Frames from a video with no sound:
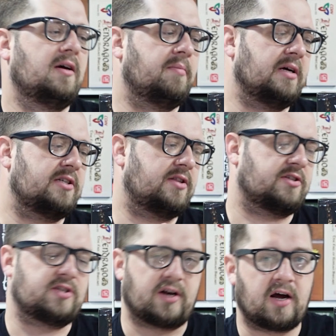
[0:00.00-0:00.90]
but the
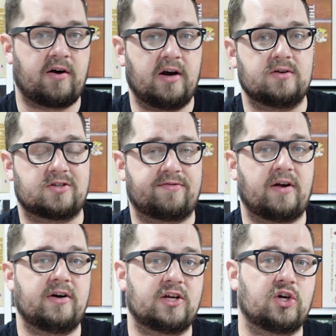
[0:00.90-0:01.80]
scenarios are
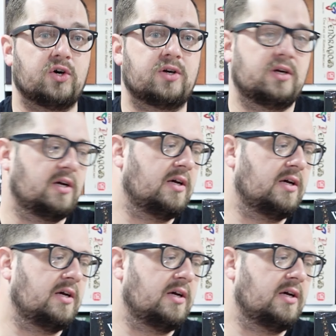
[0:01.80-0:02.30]
very good.